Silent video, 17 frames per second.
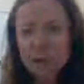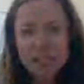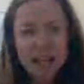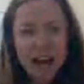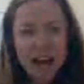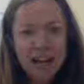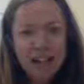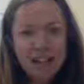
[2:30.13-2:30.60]
Whose
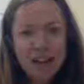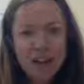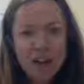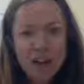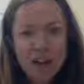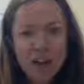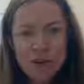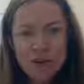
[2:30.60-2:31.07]
eyes
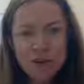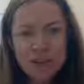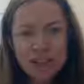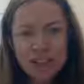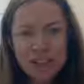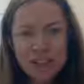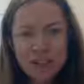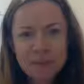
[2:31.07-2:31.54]
are
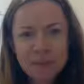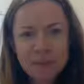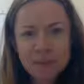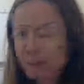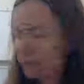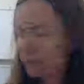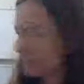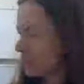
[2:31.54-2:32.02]
those?
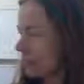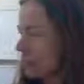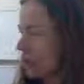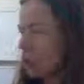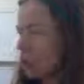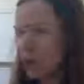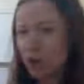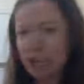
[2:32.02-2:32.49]

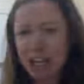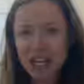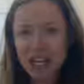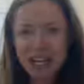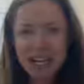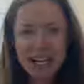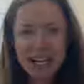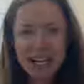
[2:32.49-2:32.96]
Who do
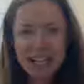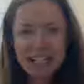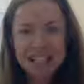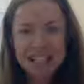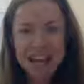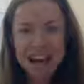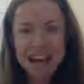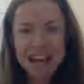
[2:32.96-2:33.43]
you think is
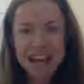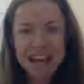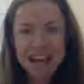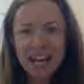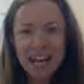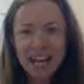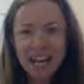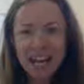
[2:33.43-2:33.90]

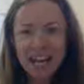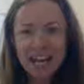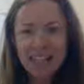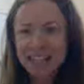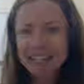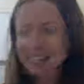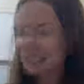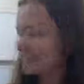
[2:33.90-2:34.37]

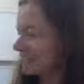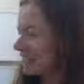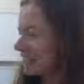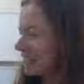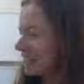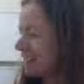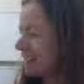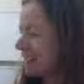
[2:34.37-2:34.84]
hiding?
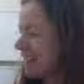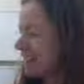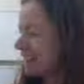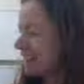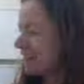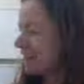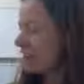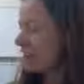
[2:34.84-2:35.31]

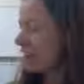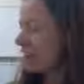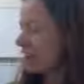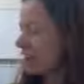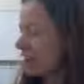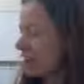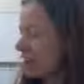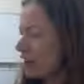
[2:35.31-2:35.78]
Let's have a
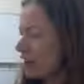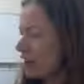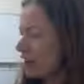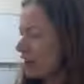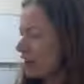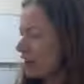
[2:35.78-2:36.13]
look.